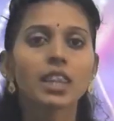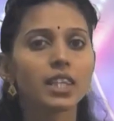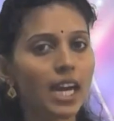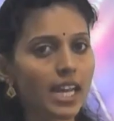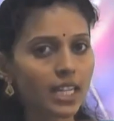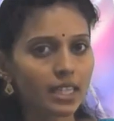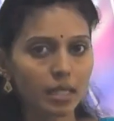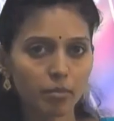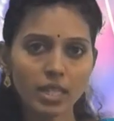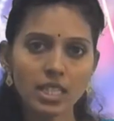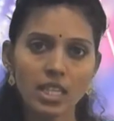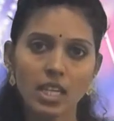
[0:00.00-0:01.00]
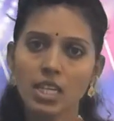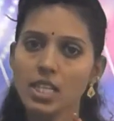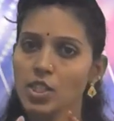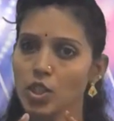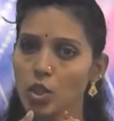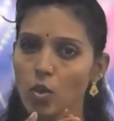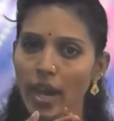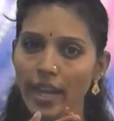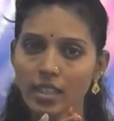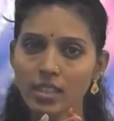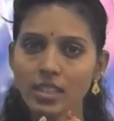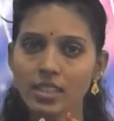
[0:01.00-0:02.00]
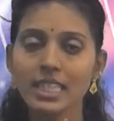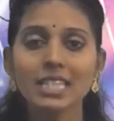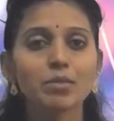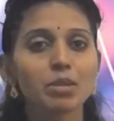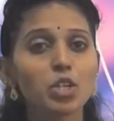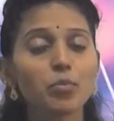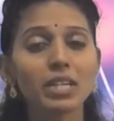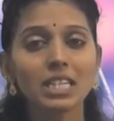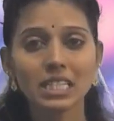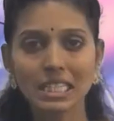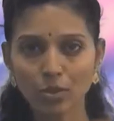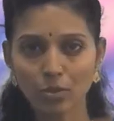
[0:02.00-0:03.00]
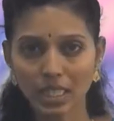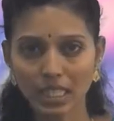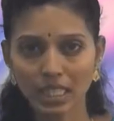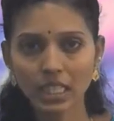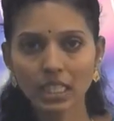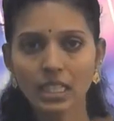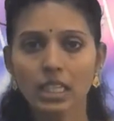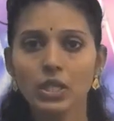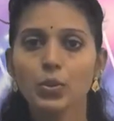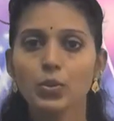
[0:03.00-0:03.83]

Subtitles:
They are nothing but 0 angle. Its measurement is 0 degree.